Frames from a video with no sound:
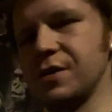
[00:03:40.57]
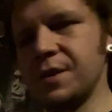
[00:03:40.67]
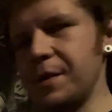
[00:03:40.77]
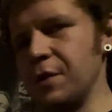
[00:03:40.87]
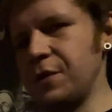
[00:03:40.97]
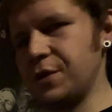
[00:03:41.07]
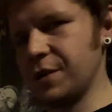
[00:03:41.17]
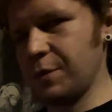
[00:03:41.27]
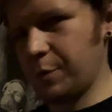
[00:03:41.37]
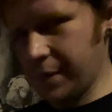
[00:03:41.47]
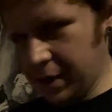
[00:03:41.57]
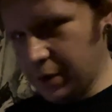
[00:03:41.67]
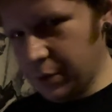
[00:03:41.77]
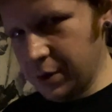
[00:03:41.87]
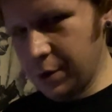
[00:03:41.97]
some interviews of him on
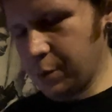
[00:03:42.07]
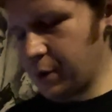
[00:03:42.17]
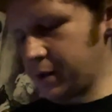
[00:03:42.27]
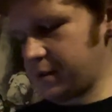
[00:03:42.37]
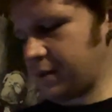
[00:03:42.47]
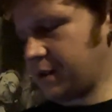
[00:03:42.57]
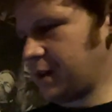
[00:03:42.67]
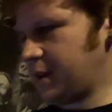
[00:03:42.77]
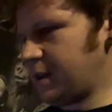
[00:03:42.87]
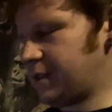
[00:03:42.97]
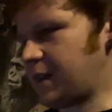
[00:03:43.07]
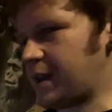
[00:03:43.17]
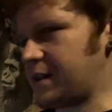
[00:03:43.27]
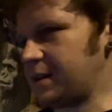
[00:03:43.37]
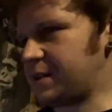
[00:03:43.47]
YouTube with
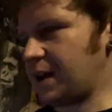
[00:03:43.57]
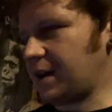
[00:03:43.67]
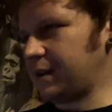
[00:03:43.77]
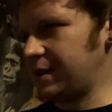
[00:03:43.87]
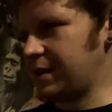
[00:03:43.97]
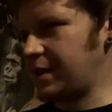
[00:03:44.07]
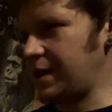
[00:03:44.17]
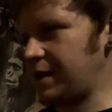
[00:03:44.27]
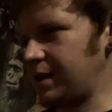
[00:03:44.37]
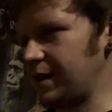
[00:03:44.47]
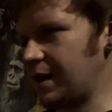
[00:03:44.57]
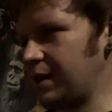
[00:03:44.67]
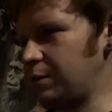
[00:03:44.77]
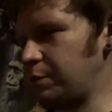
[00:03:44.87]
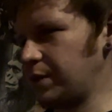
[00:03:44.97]
that Italian-Canadian guy
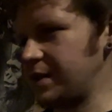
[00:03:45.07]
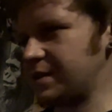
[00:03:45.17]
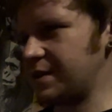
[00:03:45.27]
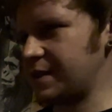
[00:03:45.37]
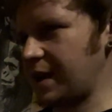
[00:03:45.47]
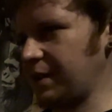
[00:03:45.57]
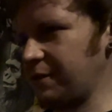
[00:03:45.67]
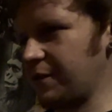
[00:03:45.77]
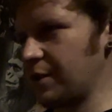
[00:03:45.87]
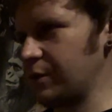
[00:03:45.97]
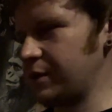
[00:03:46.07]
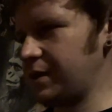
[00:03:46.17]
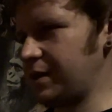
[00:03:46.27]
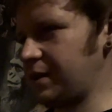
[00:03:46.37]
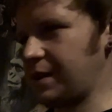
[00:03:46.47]
who plays the xylophone.
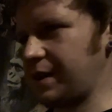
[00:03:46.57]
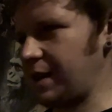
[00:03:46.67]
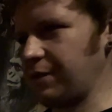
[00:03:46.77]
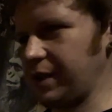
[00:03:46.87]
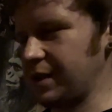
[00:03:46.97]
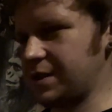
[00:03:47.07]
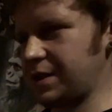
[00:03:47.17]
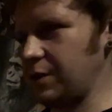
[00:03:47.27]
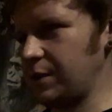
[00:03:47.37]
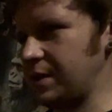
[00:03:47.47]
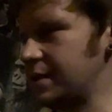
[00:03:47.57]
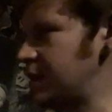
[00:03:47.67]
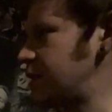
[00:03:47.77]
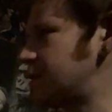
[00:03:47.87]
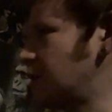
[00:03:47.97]
That they have like a series, and
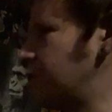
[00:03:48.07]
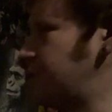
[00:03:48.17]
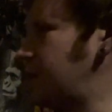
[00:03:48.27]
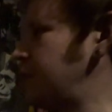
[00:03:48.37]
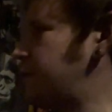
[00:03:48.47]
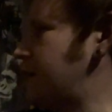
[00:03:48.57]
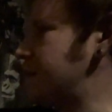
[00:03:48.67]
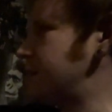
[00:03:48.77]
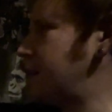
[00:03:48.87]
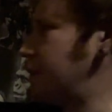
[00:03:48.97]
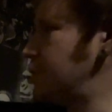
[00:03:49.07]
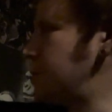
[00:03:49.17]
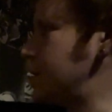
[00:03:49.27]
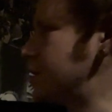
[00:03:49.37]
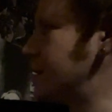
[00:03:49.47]
it's all very fascinating
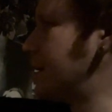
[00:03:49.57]
information.